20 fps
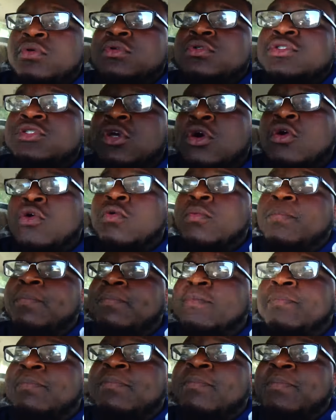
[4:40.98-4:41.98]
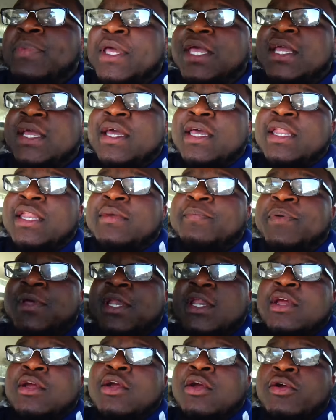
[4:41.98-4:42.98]
so being an
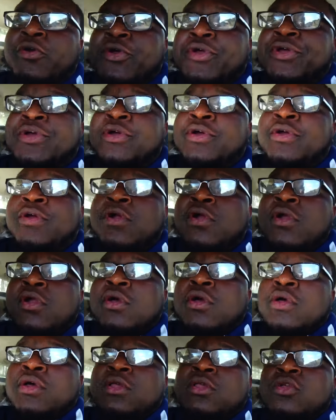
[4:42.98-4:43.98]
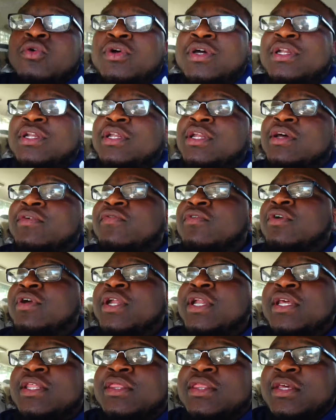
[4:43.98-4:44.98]
independent courier, you could deliver
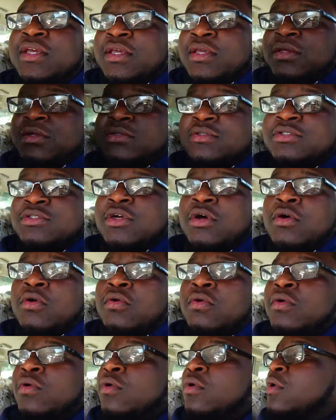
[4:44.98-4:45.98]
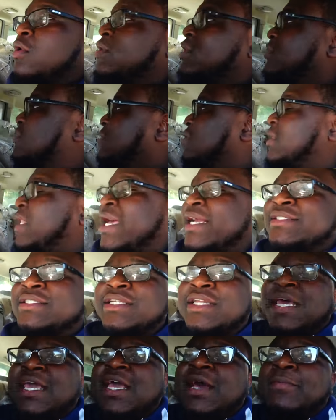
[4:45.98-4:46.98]
anything. So like
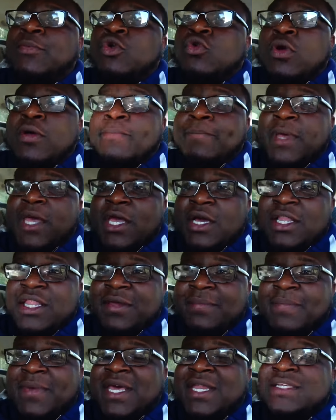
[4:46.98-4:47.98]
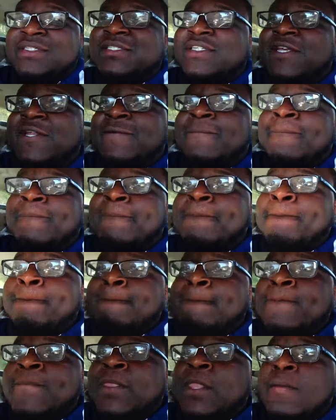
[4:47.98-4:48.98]
today I'm doing mail and medicine,
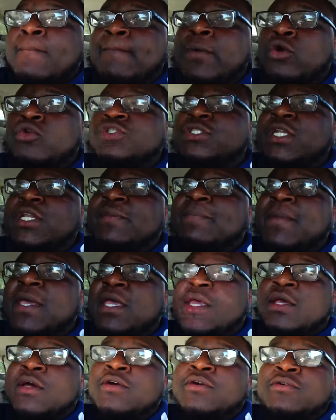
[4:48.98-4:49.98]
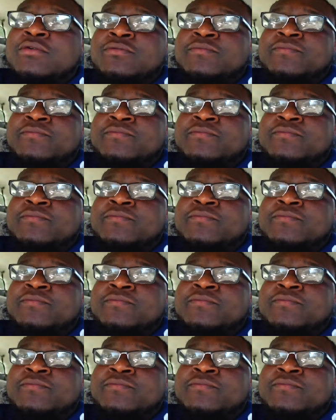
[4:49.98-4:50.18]
mostly mail.